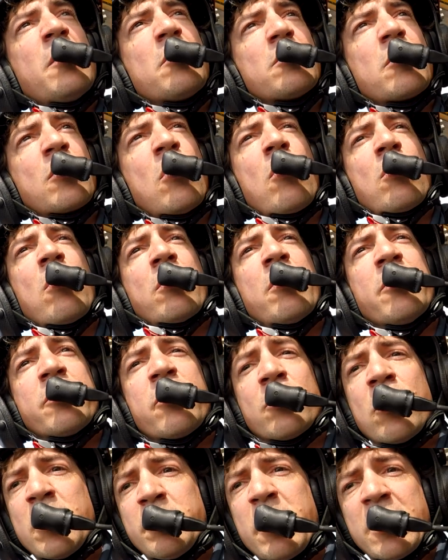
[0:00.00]
corn,
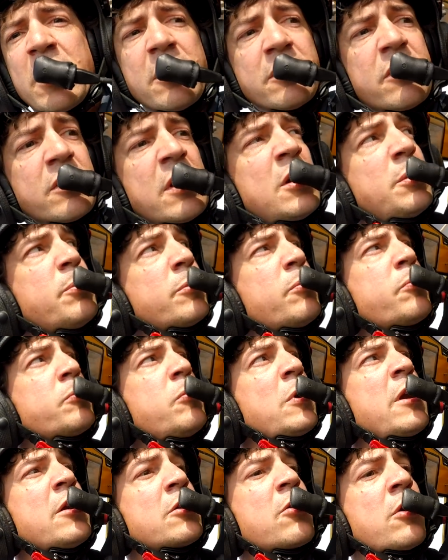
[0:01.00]
soybeans,
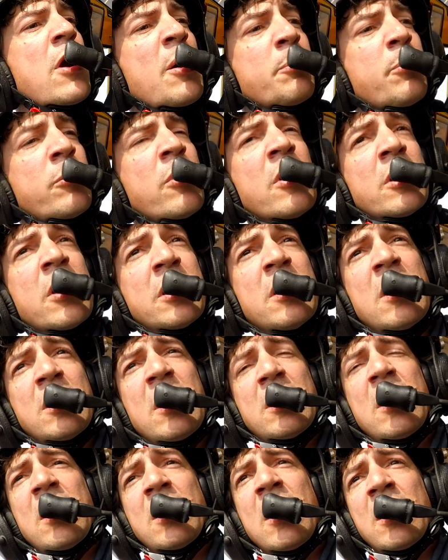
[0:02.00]
any crop really.
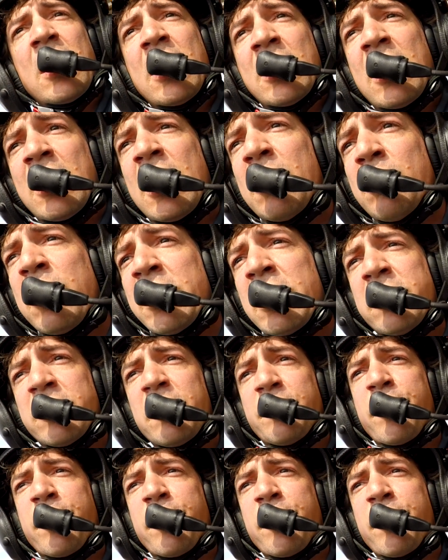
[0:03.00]
We use it for